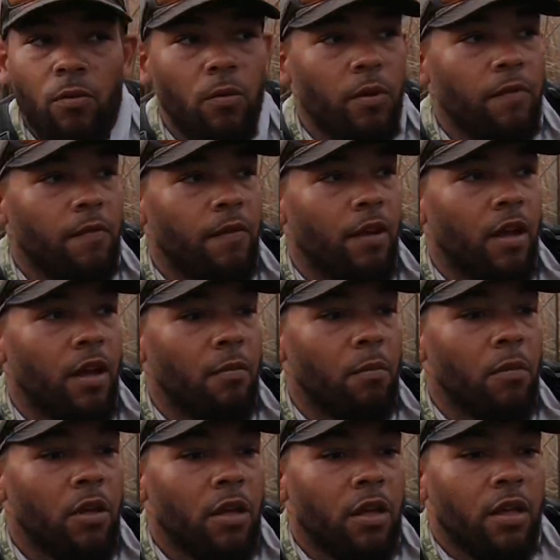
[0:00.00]
with
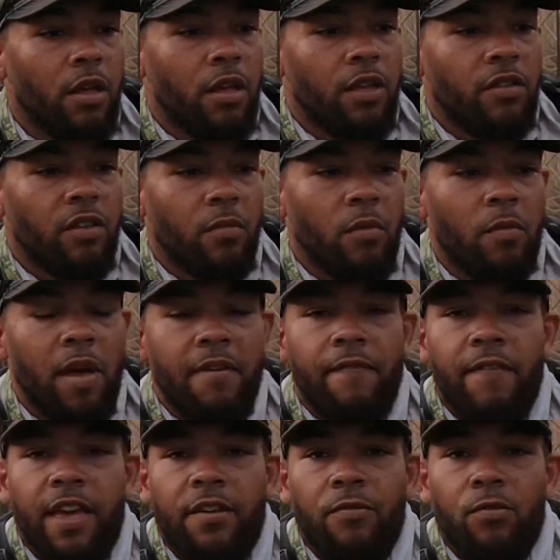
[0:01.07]
some of my
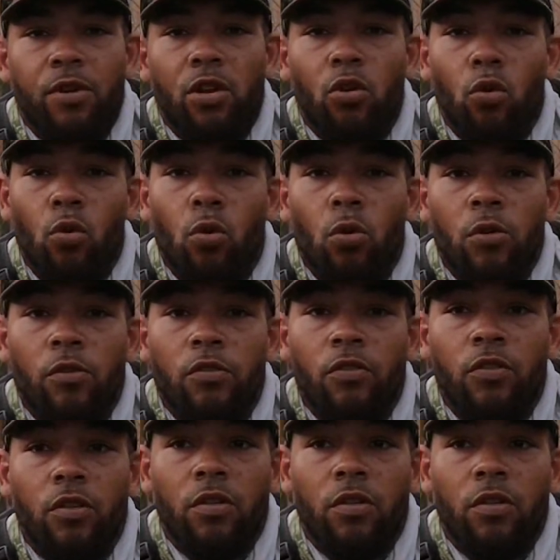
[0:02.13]
favorite lures,